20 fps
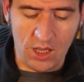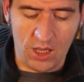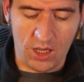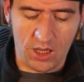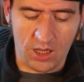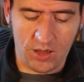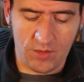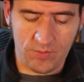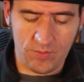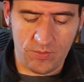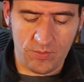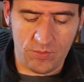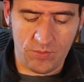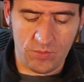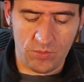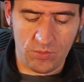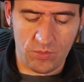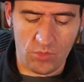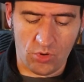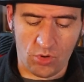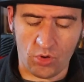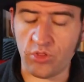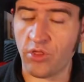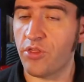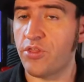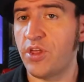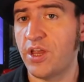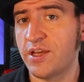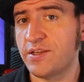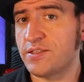
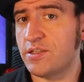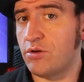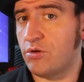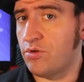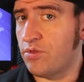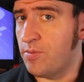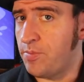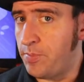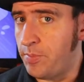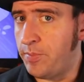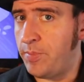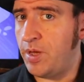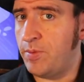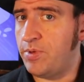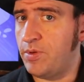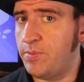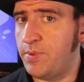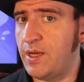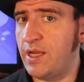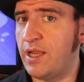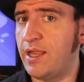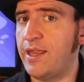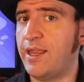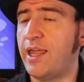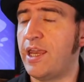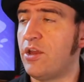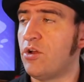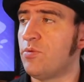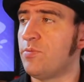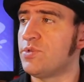Other things that other people have been
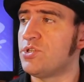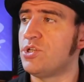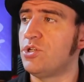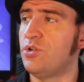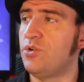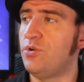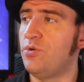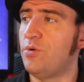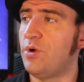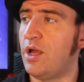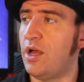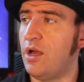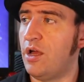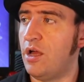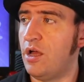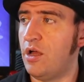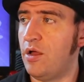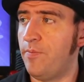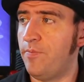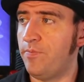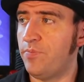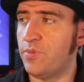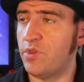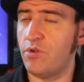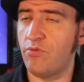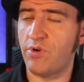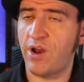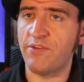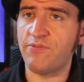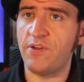getting up to,
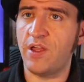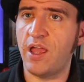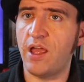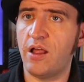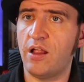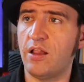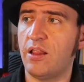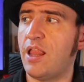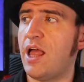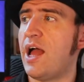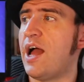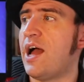Raphael